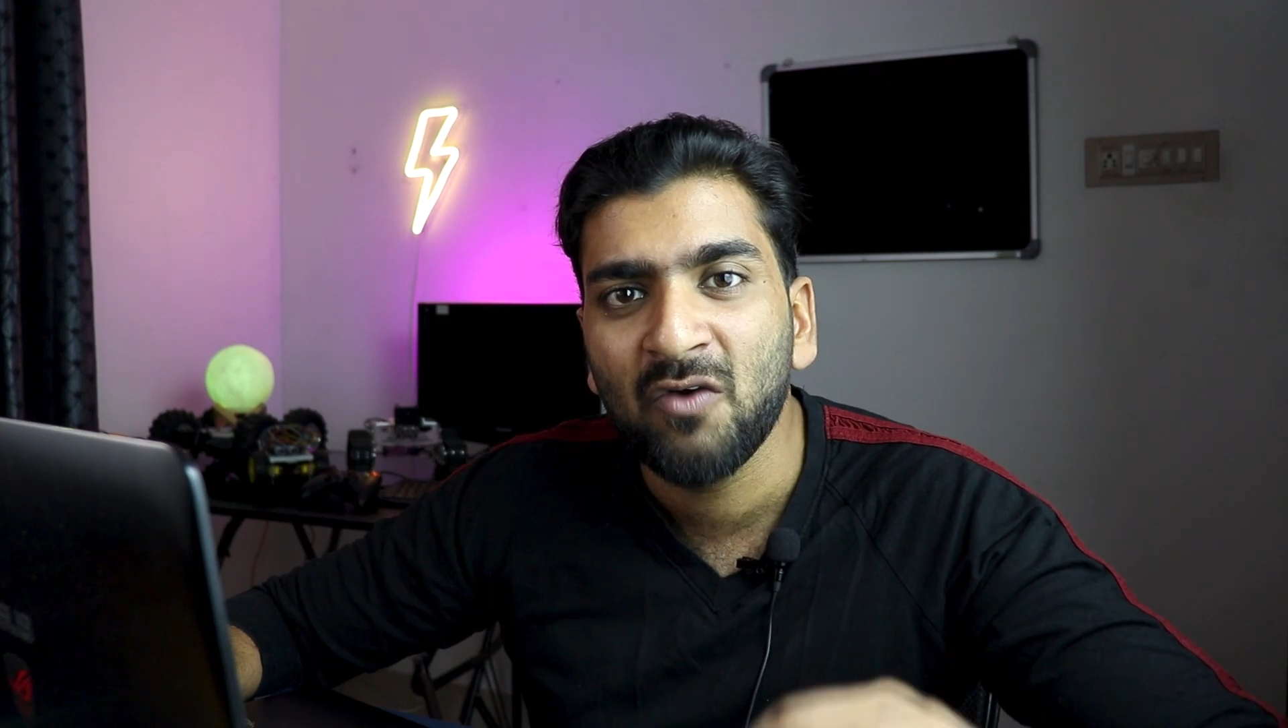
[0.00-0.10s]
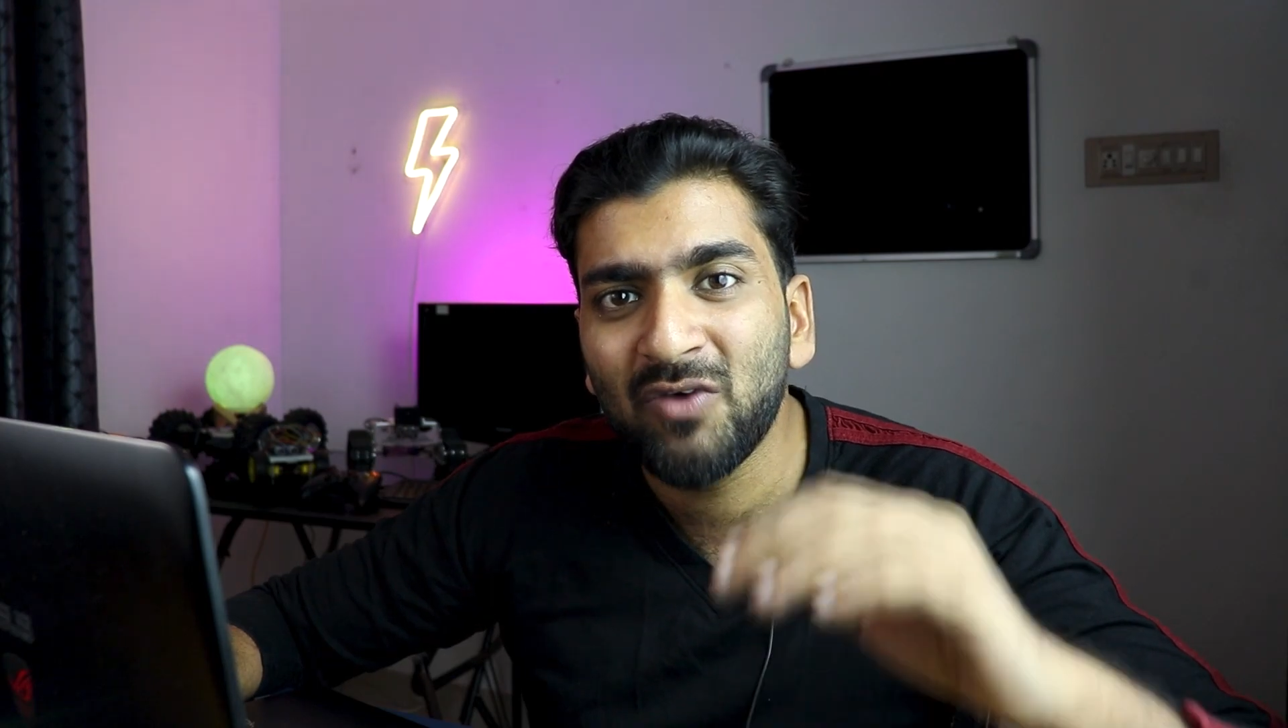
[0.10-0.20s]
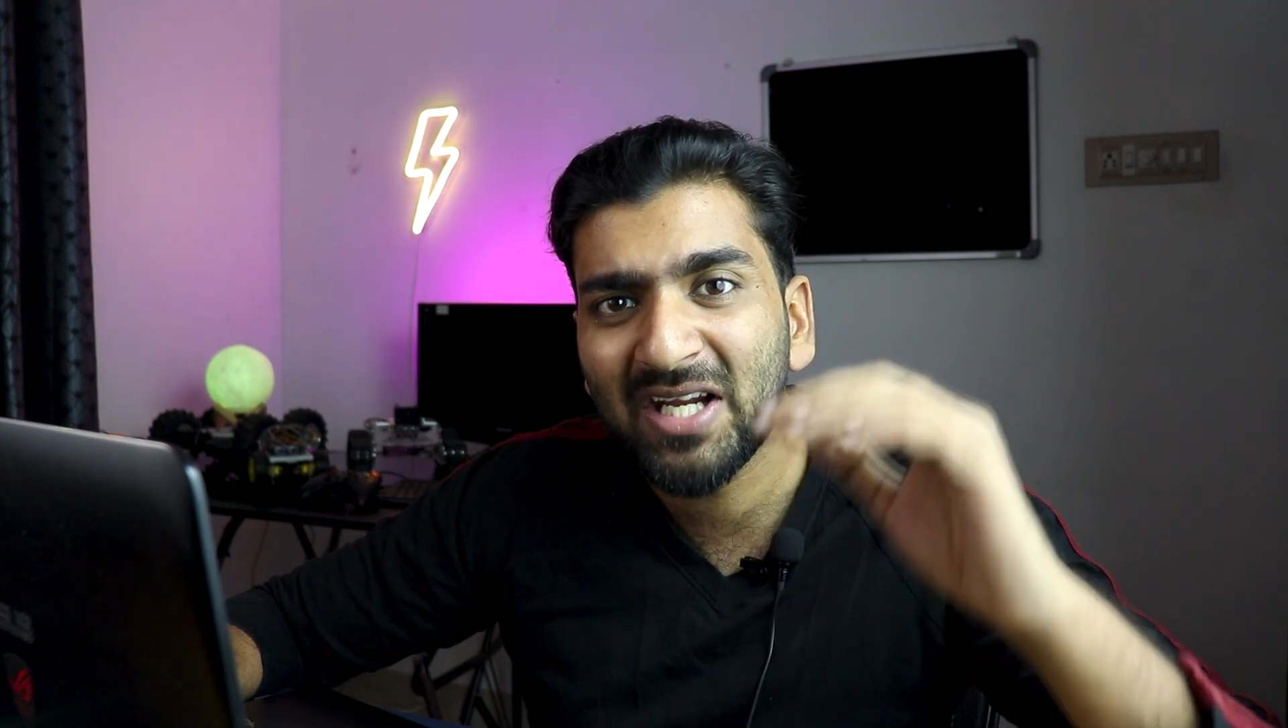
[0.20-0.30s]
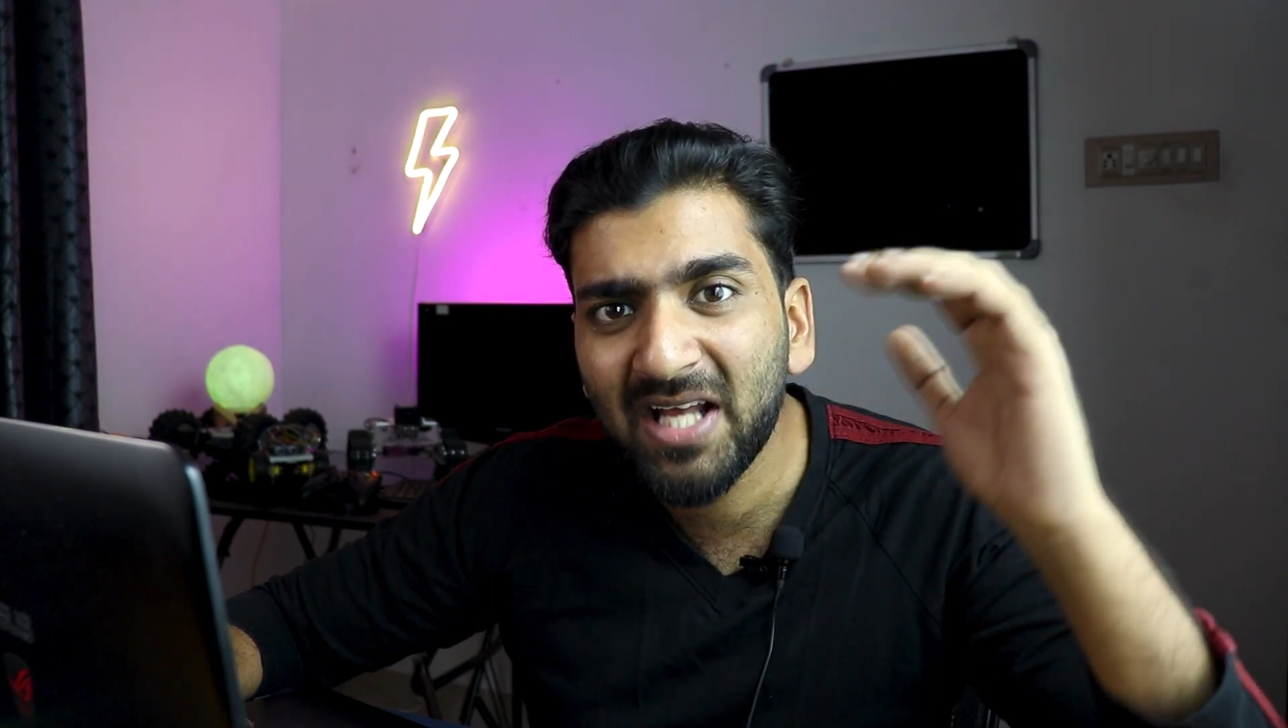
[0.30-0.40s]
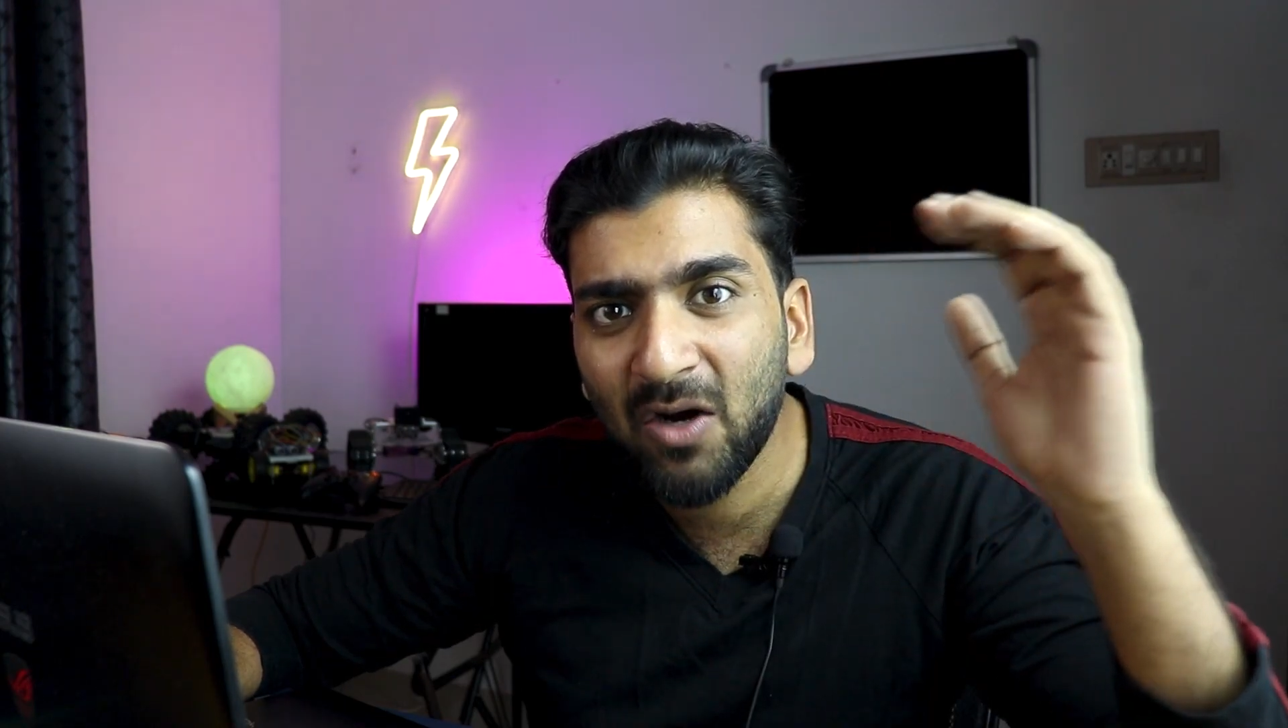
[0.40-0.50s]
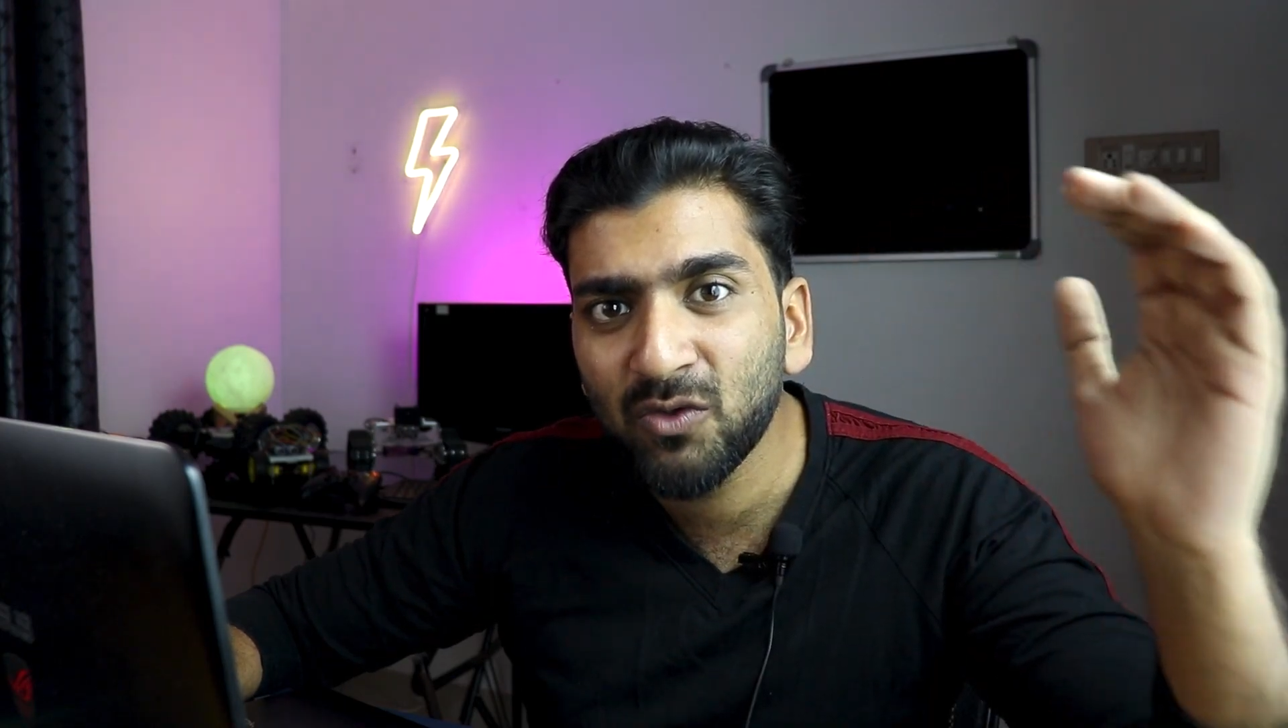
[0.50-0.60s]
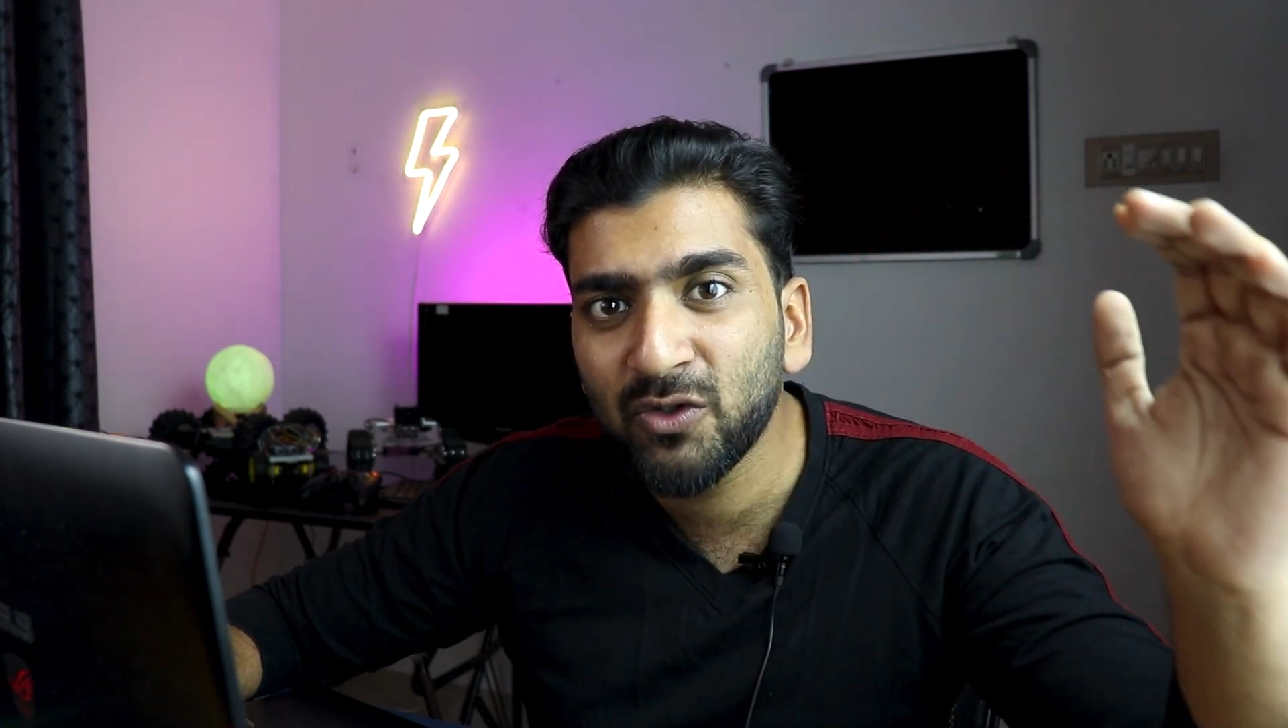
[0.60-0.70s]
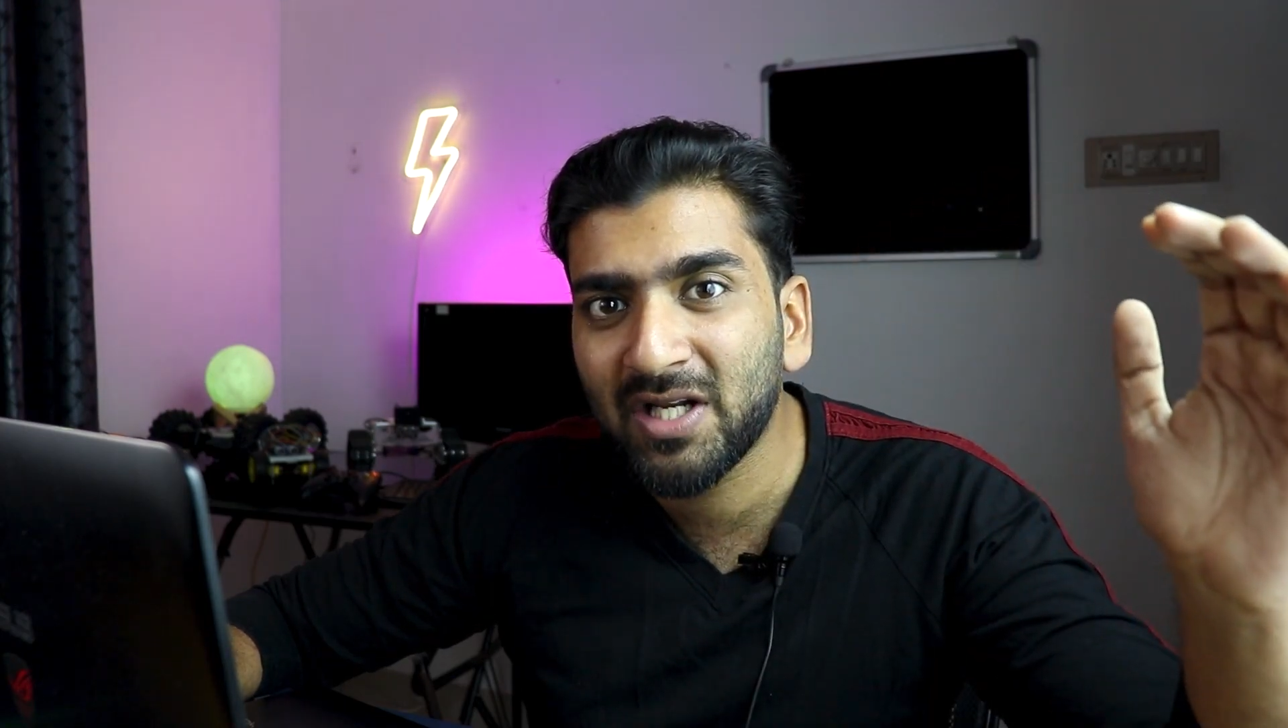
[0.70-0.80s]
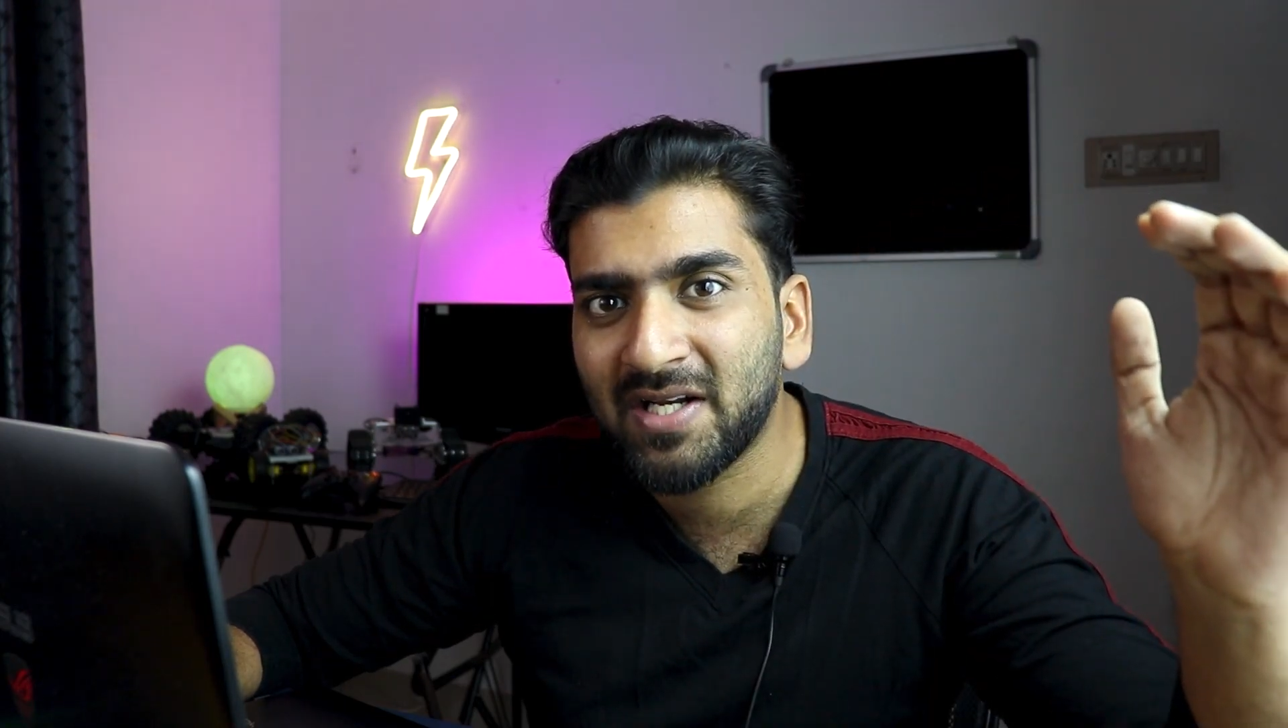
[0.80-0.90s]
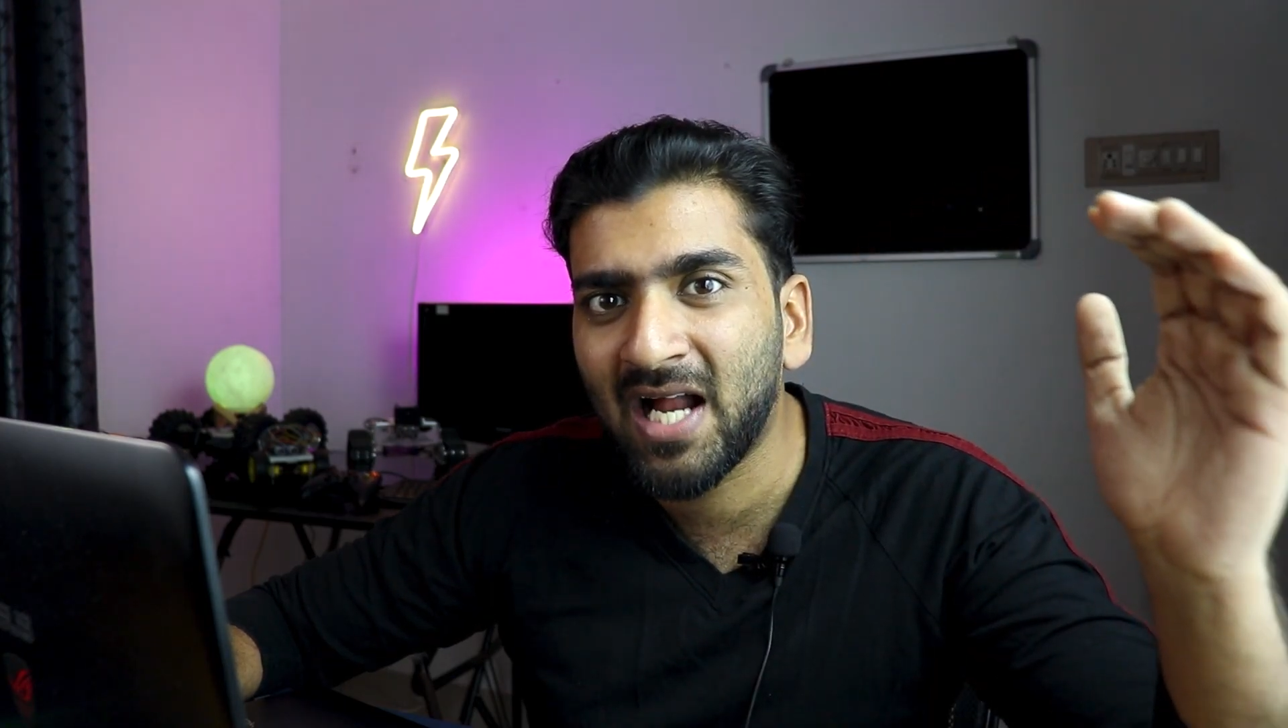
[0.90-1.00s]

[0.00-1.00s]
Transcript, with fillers: we downloaded